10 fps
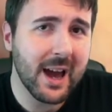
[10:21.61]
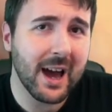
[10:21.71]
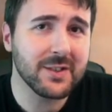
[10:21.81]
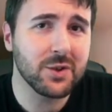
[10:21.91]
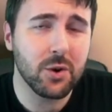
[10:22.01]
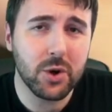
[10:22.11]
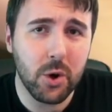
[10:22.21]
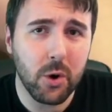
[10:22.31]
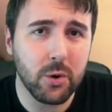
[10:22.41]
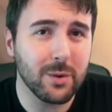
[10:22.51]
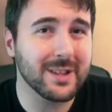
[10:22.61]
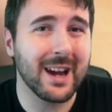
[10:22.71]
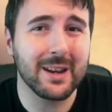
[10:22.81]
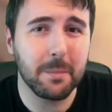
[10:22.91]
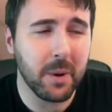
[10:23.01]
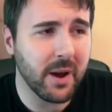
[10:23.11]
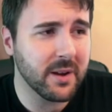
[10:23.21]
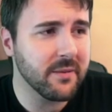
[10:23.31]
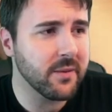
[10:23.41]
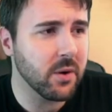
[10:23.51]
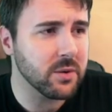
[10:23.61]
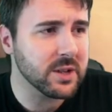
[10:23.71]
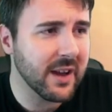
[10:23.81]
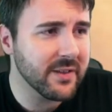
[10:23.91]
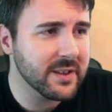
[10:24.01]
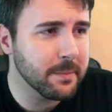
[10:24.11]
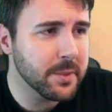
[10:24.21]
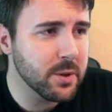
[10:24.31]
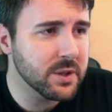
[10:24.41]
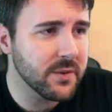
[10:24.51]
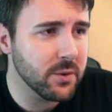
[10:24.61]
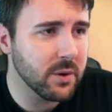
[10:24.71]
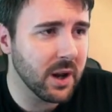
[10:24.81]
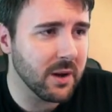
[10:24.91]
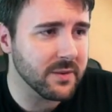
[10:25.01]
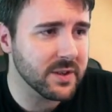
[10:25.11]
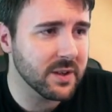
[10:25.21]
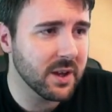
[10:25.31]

has got goggles and a blindfold and these beautiful gloves.